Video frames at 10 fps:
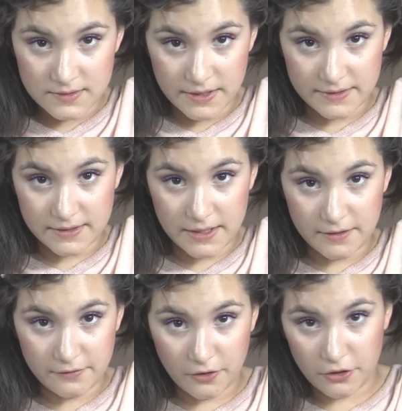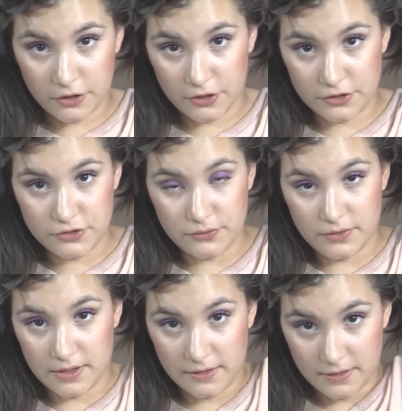See, it's kind of harder to
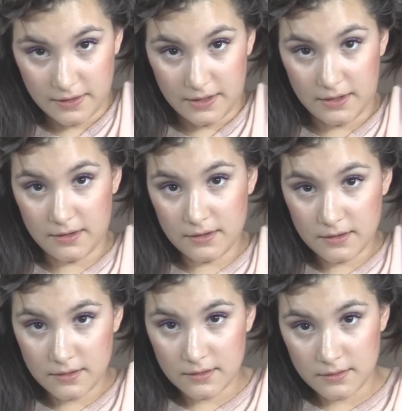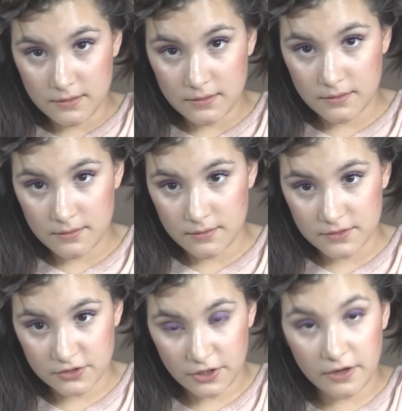get the,
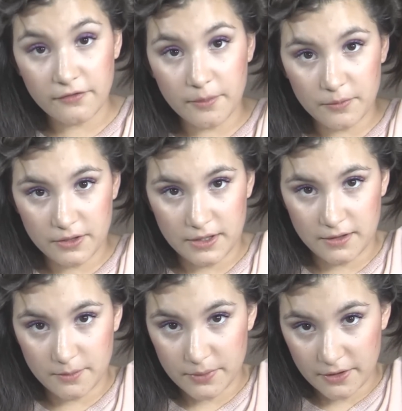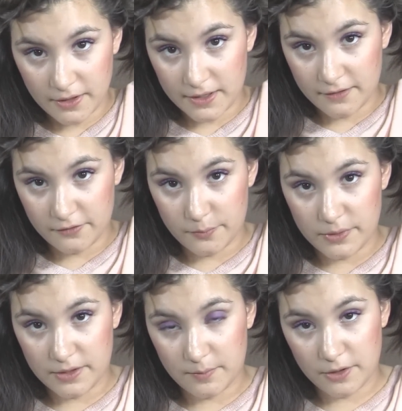sorry if I'm looking up here, I have a
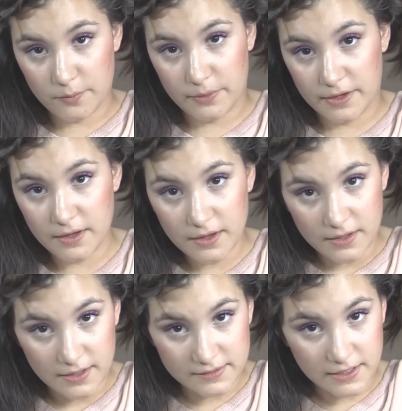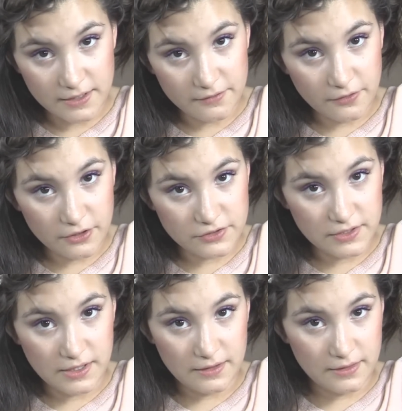big mirror, but it's kind of hard
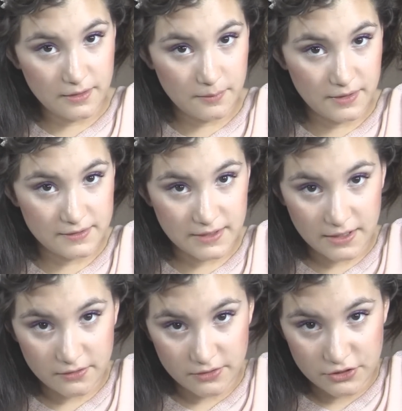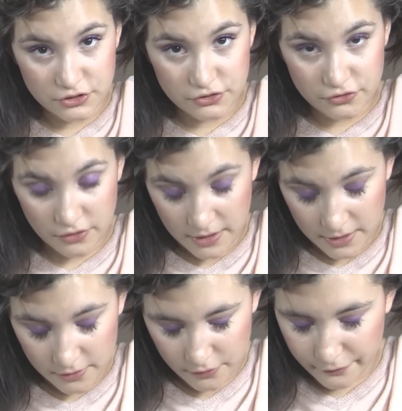to get them exactly
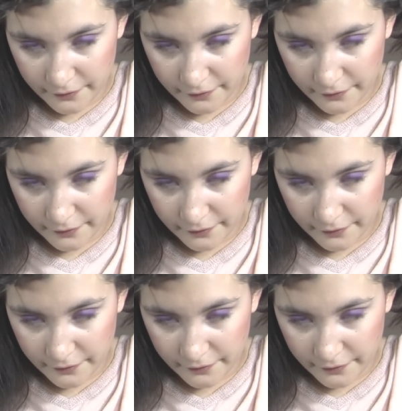straight or